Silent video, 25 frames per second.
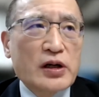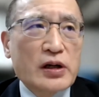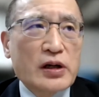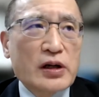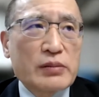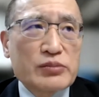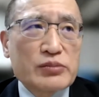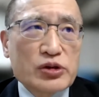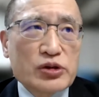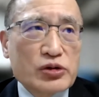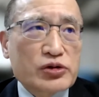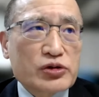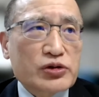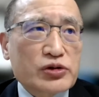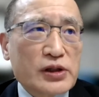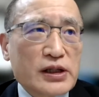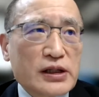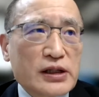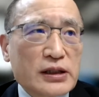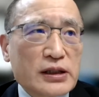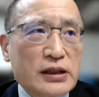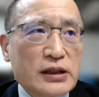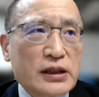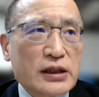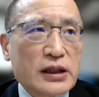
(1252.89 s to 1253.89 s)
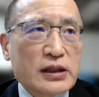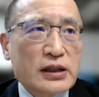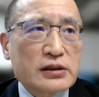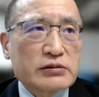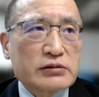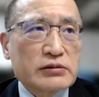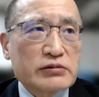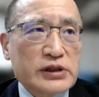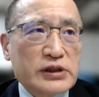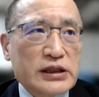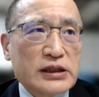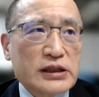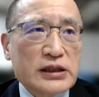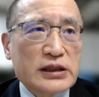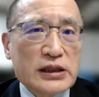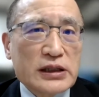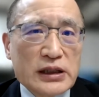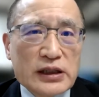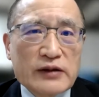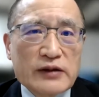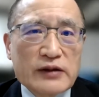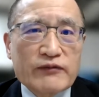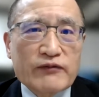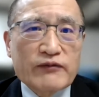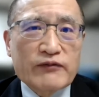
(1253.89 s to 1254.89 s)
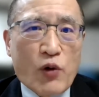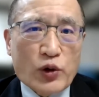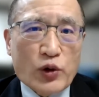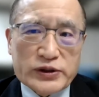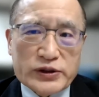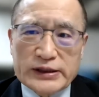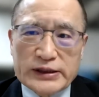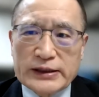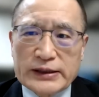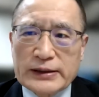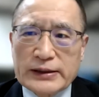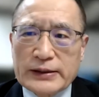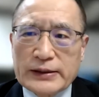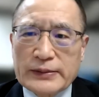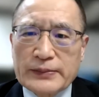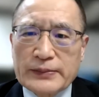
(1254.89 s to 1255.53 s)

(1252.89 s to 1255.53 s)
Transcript: mutually reinforcing.